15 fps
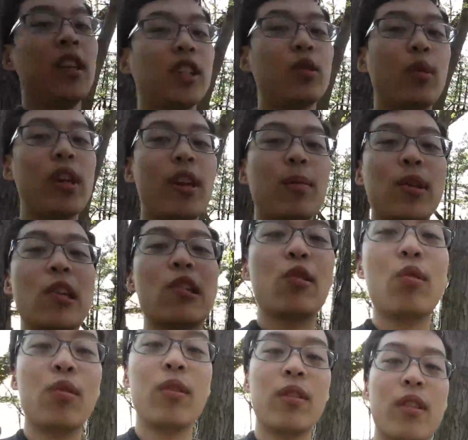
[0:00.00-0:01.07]
It's really up to
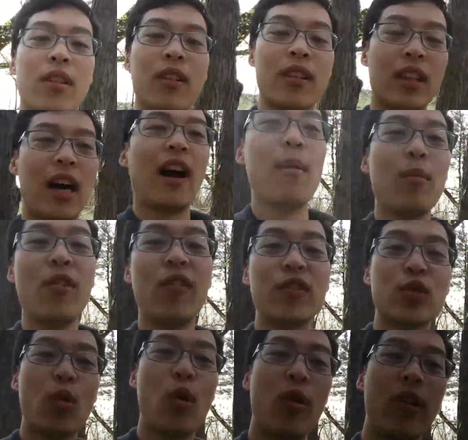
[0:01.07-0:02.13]
you. Time
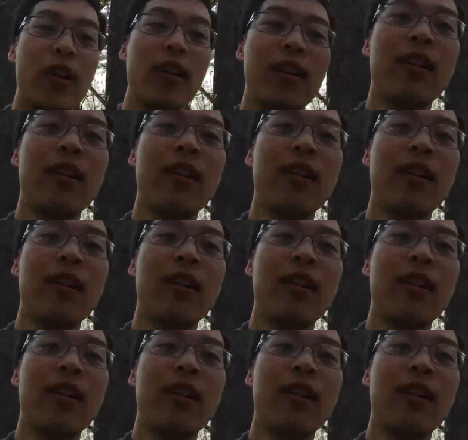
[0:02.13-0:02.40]
moves forward.